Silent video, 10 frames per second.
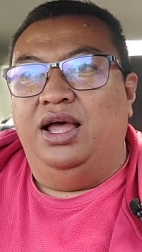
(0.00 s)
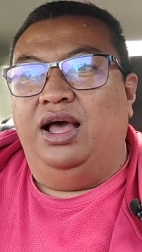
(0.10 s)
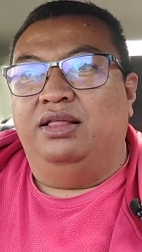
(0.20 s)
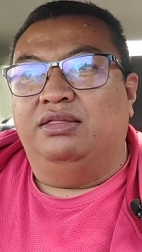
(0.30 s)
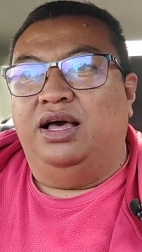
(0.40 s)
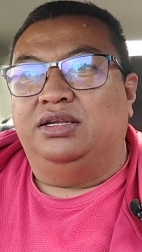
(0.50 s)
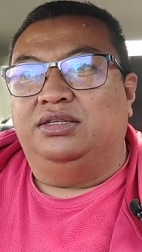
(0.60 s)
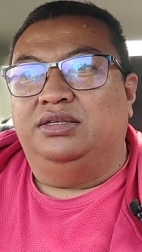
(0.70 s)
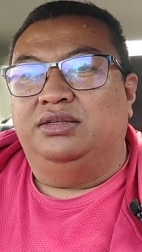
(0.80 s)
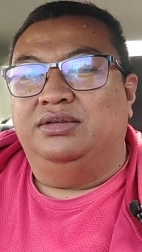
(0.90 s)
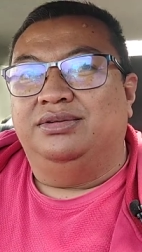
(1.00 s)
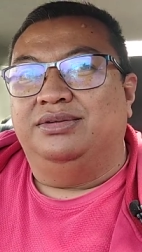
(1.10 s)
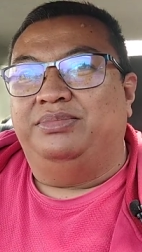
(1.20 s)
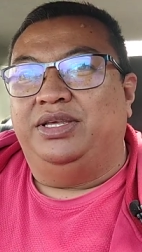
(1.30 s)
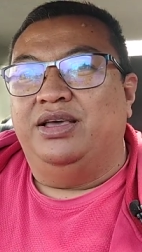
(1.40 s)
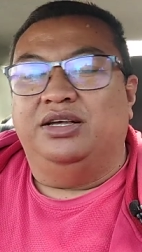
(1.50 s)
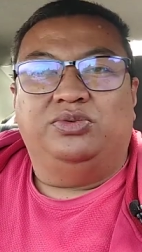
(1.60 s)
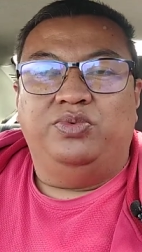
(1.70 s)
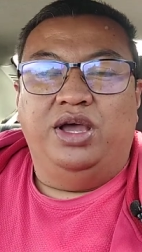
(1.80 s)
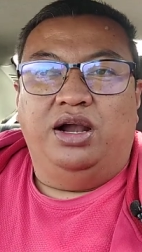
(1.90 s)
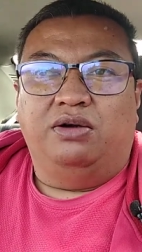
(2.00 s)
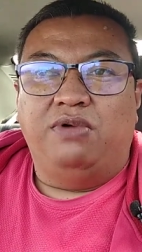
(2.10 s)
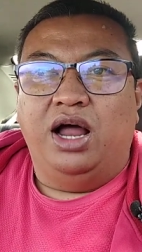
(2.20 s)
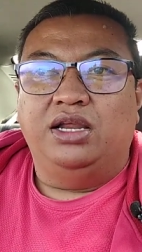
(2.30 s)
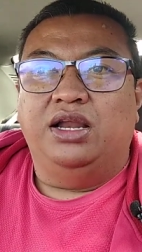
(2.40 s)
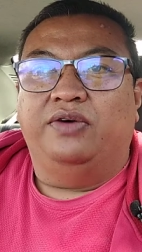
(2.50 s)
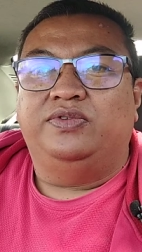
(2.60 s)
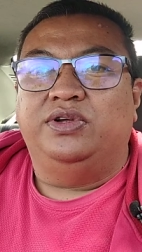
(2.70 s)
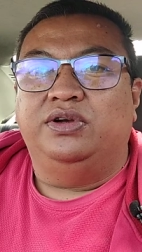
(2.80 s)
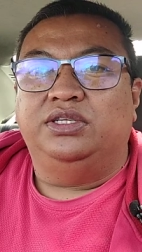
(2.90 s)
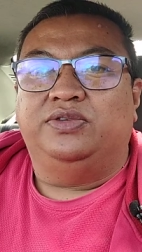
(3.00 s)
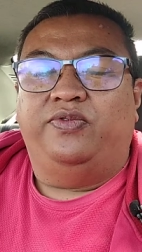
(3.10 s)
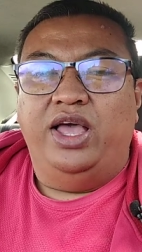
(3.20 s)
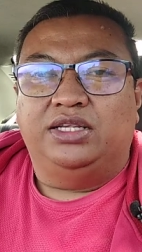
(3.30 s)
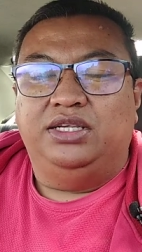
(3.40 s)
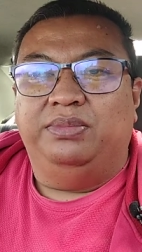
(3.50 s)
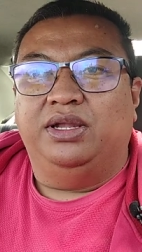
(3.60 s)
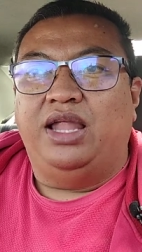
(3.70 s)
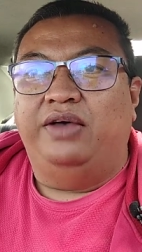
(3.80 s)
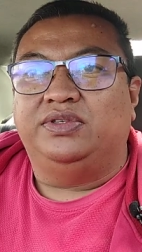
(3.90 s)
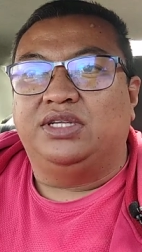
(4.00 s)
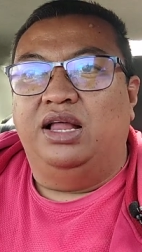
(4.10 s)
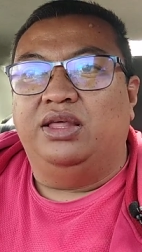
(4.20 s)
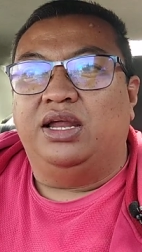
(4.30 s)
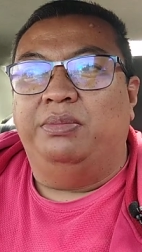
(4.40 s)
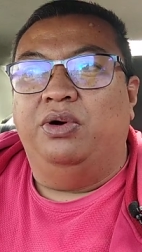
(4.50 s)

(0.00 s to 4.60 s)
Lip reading: And that's because we are running after this flexible lifestyle that I'm